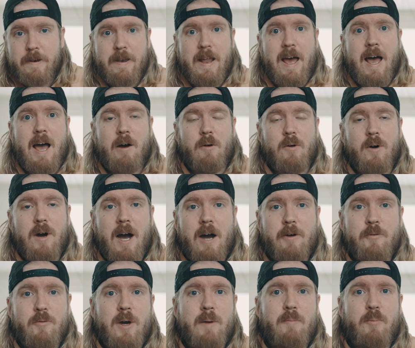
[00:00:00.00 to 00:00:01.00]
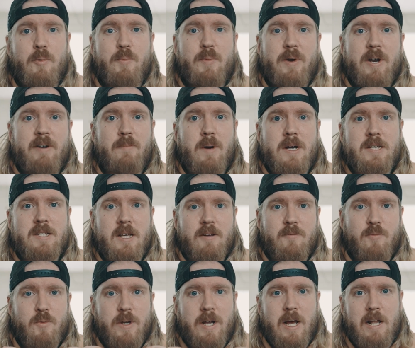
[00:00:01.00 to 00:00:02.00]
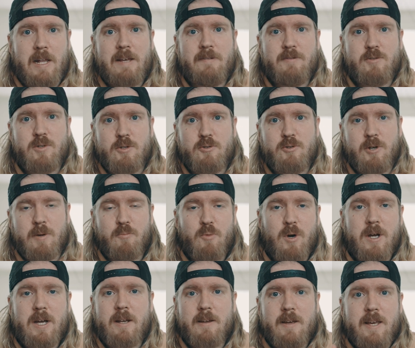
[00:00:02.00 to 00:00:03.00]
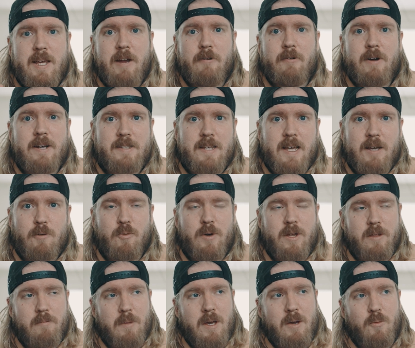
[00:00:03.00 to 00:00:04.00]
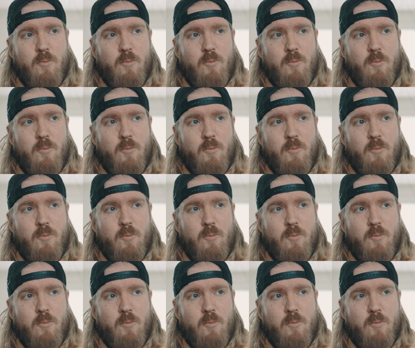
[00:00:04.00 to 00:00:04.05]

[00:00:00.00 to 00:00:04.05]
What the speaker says: Now, how do I prepare myself when I leave to a trip? What kind of gear I take with me?